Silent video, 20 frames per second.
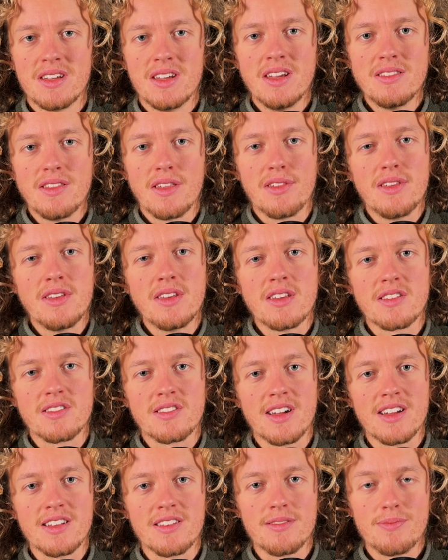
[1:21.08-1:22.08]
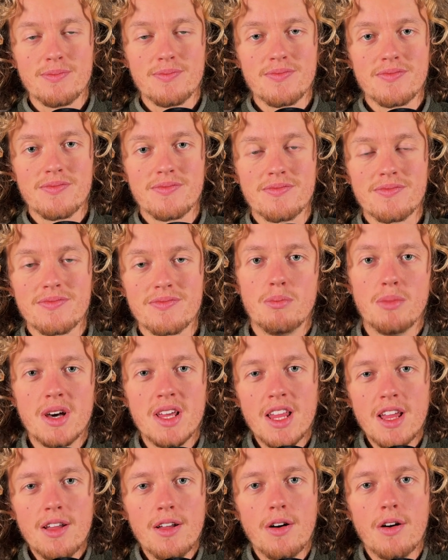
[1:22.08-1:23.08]
The thing is that
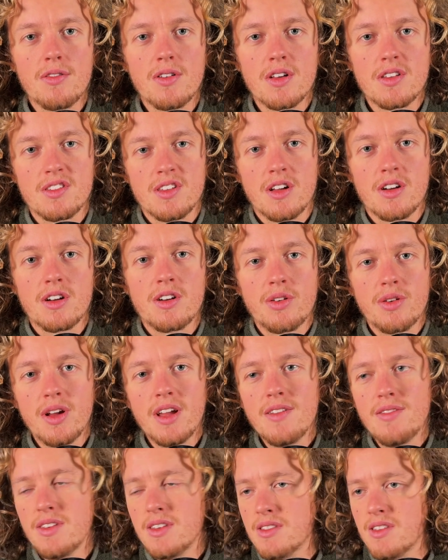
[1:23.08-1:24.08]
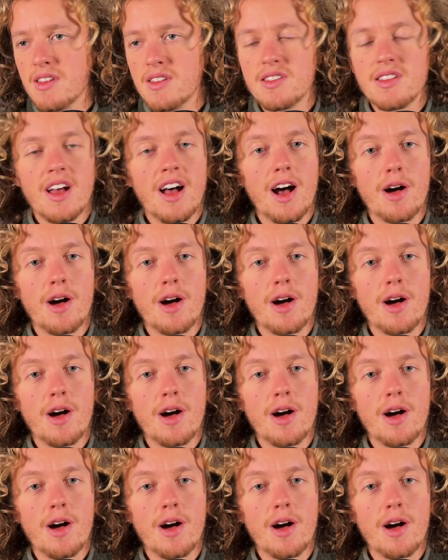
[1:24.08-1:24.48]
many of us are craving this